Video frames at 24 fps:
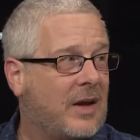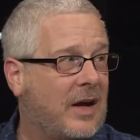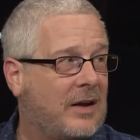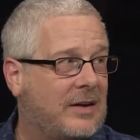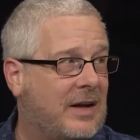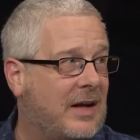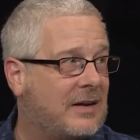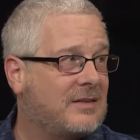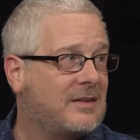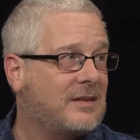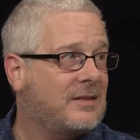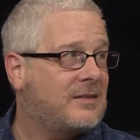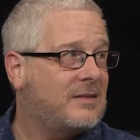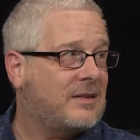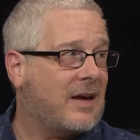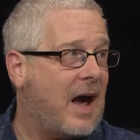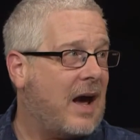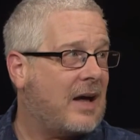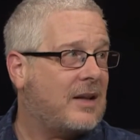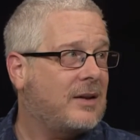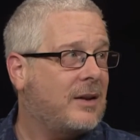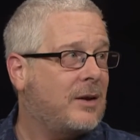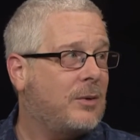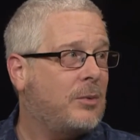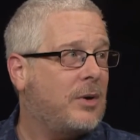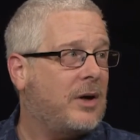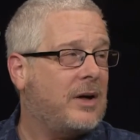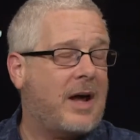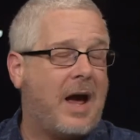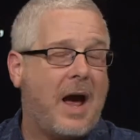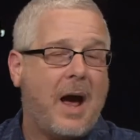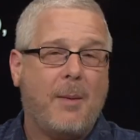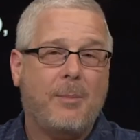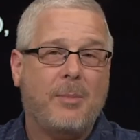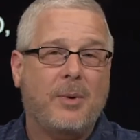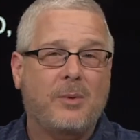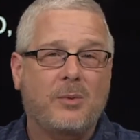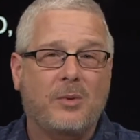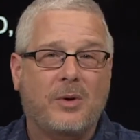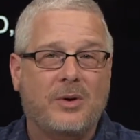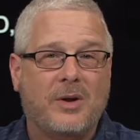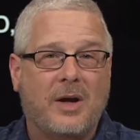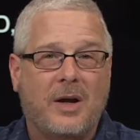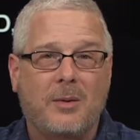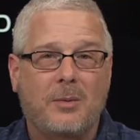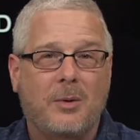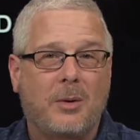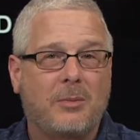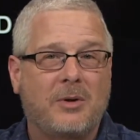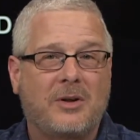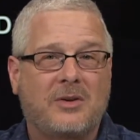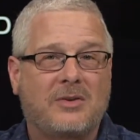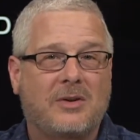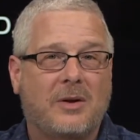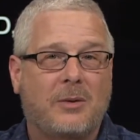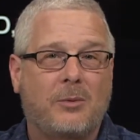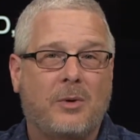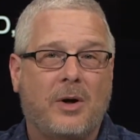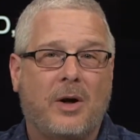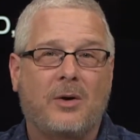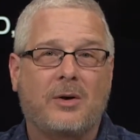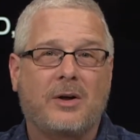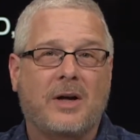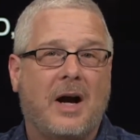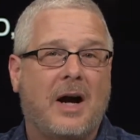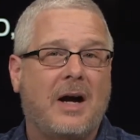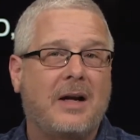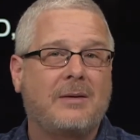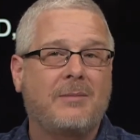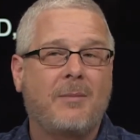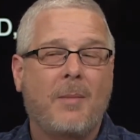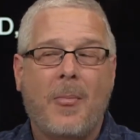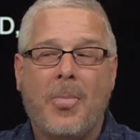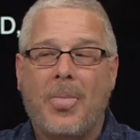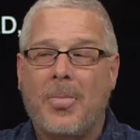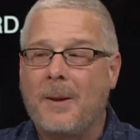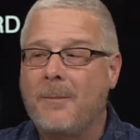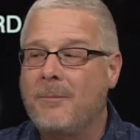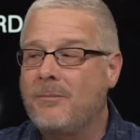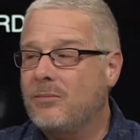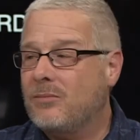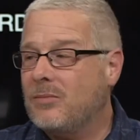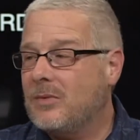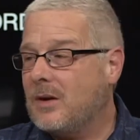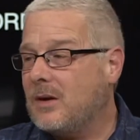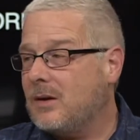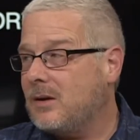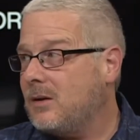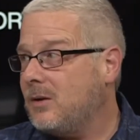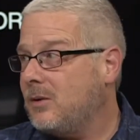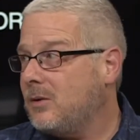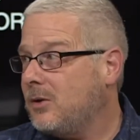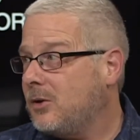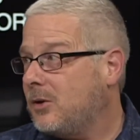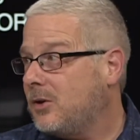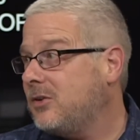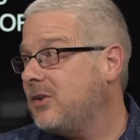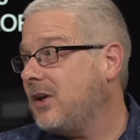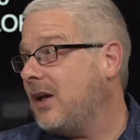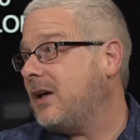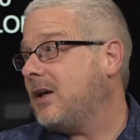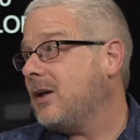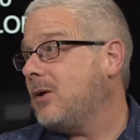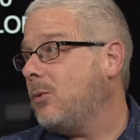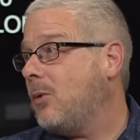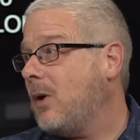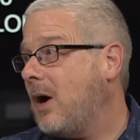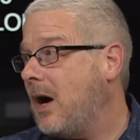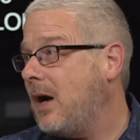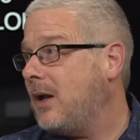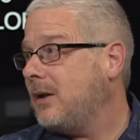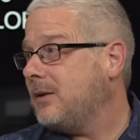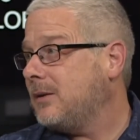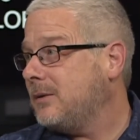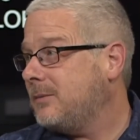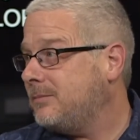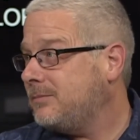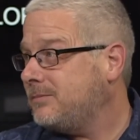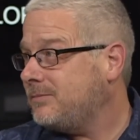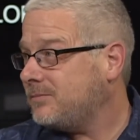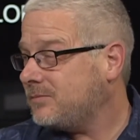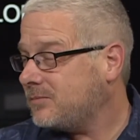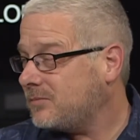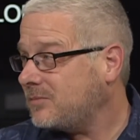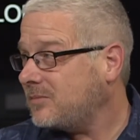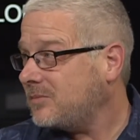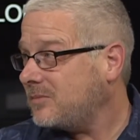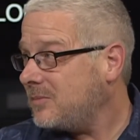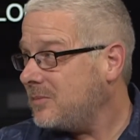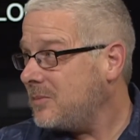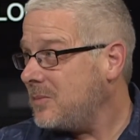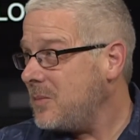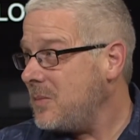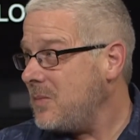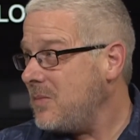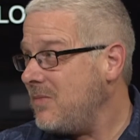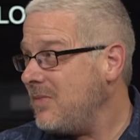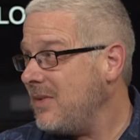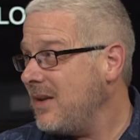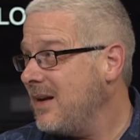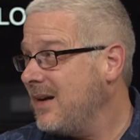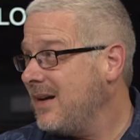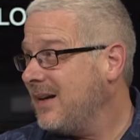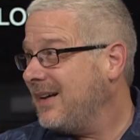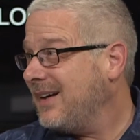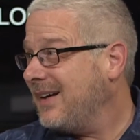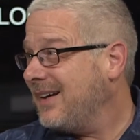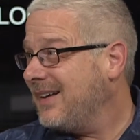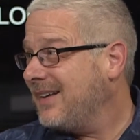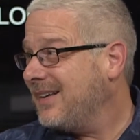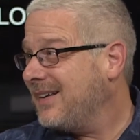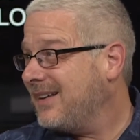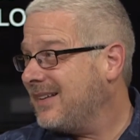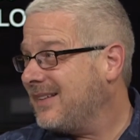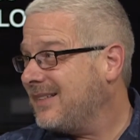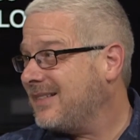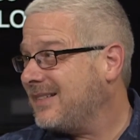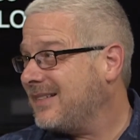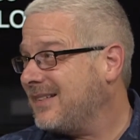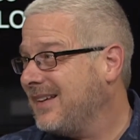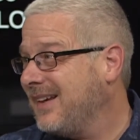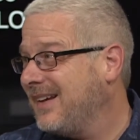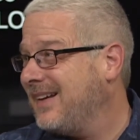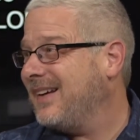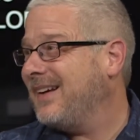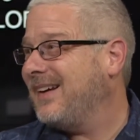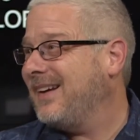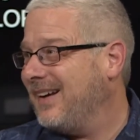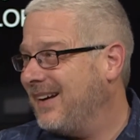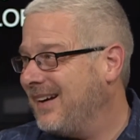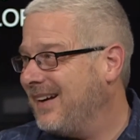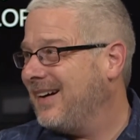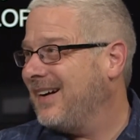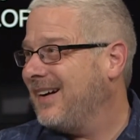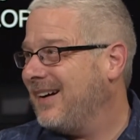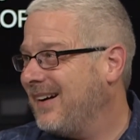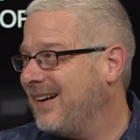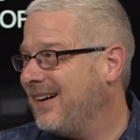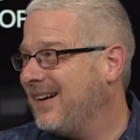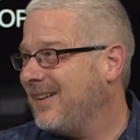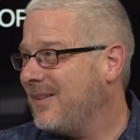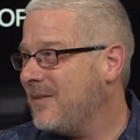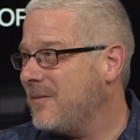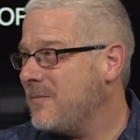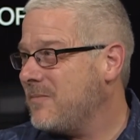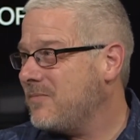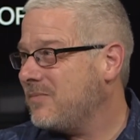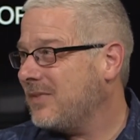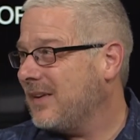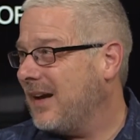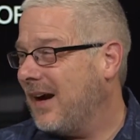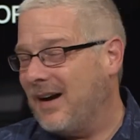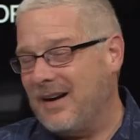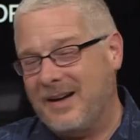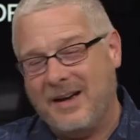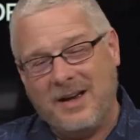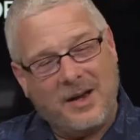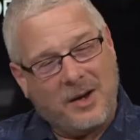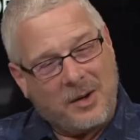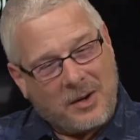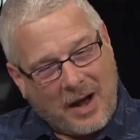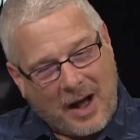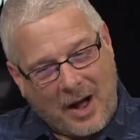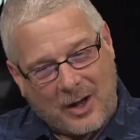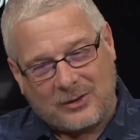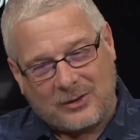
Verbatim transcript: and that's exactly what happened with Abram. He said, well, God, you know, you're taking a while and must, must have forgot what you said. So uh, I'll go ahead and do it myself. I'll take care for you.